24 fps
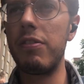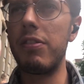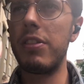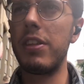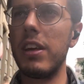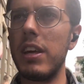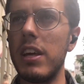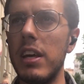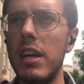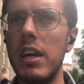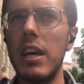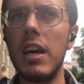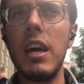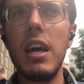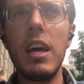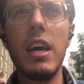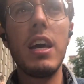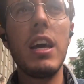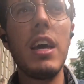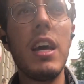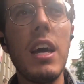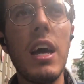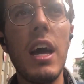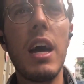the
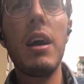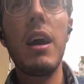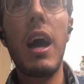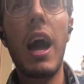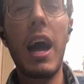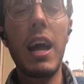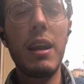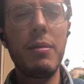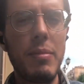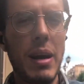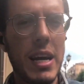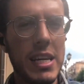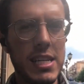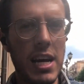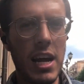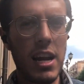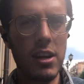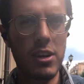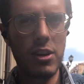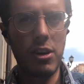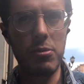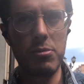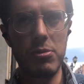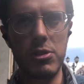handmade
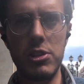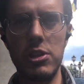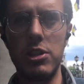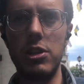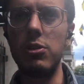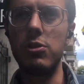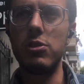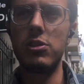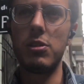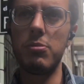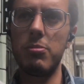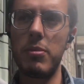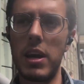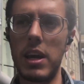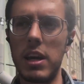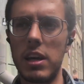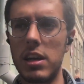helicopters he used to make,